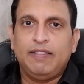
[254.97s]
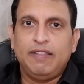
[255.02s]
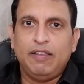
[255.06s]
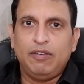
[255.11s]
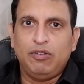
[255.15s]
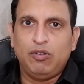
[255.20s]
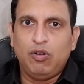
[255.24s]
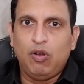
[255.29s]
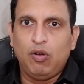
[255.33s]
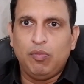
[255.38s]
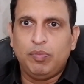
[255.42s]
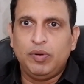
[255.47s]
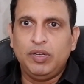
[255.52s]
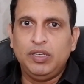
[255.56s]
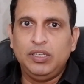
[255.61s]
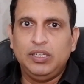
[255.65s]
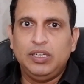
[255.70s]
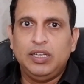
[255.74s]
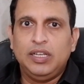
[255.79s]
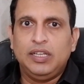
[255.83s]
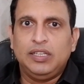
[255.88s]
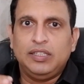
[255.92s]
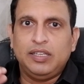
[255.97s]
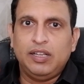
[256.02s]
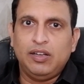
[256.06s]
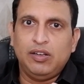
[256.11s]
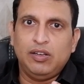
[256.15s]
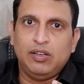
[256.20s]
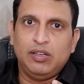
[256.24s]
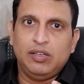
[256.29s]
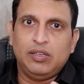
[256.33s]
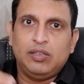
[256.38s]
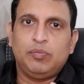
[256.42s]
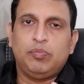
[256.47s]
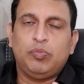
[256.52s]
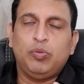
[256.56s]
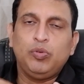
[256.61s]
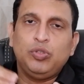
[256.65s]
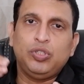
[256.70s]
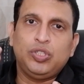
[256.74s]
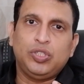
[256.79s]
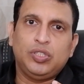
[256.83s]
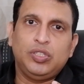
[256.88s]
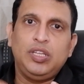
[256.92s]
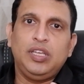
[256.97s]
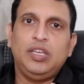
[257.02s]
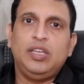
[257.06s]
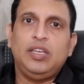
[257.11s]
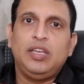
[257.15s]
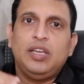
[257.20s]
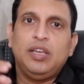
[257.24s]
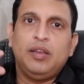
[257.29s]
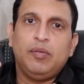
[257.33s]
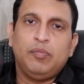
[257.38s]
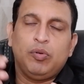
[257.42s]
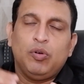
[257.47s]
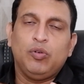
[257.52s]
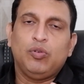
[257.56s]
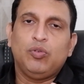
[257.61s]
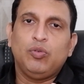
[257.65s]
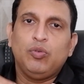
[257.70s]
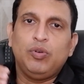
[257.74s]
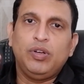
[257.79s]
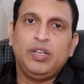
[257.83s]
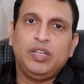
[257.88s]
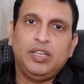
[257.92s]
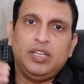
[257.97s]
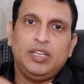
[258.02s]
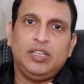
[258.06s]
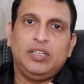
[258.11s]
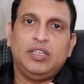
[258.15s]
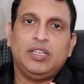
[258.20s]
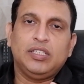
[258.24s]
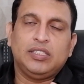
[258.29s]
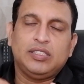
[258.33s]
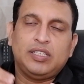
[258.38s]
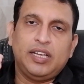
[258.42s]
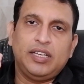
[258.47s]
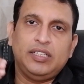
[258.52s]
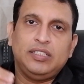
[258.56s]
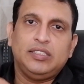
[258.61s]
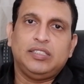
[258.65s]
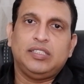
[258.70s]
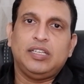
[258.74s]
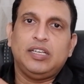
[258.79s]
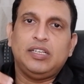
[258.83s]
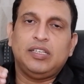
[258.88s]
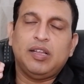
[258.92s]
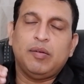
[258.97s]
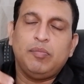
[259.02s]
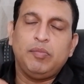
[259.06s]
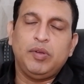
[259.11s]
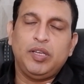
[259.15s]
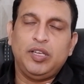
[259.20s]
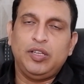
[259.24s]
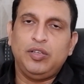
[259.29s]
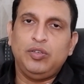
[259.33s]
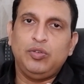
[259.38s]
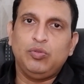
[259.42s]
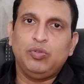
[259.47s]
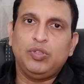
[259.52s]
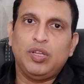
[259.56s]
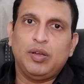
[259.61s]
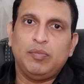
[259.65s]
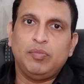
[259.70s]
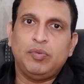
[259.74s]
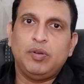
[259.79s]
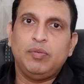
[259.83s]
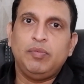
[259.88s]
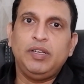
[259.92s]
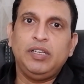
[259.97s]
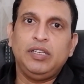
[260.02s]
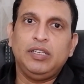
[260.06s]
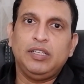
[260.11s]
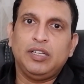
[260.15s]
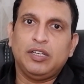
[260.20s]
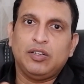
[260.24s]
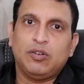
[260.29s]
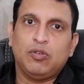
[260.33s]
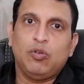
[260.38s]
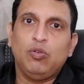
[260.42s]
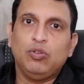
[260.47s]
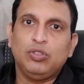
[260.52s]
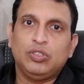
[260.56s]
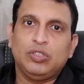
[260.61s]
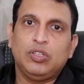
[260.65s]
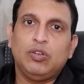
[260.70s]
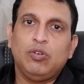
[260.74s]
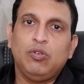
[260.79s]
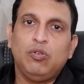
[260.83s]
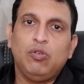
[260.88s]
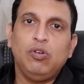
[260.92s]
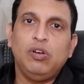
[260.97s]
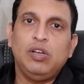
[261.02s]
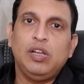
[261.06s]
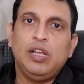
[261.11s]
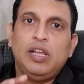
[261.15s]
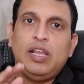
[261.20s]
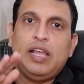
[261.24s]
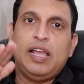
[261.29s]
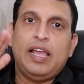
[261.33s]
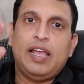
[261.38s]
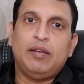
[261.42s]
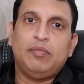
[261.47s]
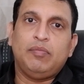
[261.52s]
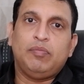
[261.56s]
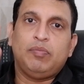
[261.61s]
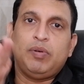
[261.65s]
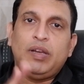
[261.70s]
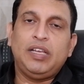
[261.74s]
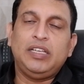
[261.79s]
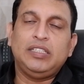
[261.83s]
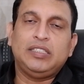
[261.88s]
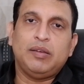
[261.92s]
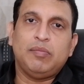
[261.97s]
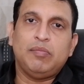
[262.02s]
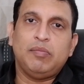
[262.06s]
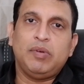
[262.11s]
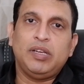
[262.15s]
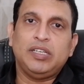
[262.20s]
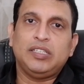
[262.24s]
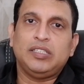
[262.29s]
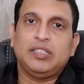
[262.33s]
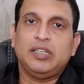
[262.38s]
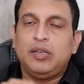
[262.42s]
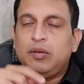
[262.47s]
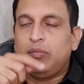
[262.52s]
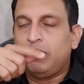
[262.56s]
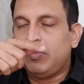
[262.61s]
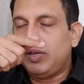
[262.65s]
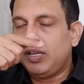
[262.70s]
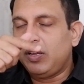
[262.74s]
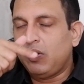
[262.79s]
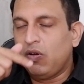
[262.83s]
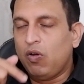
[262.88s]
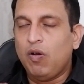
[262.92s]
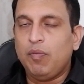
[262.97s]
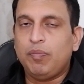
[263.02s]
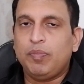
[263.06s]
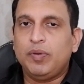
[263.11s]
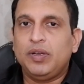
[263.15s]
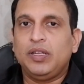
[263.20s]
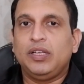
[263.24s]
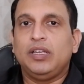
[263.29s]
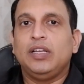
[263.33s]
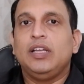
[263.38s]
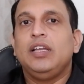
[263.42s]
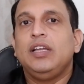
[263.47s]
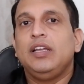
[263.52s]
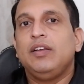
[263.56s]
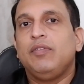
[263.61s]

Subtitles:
They will open, they'll push the protruding intestines and tummy into the abdomen, they close the hole and place a mesh by opening.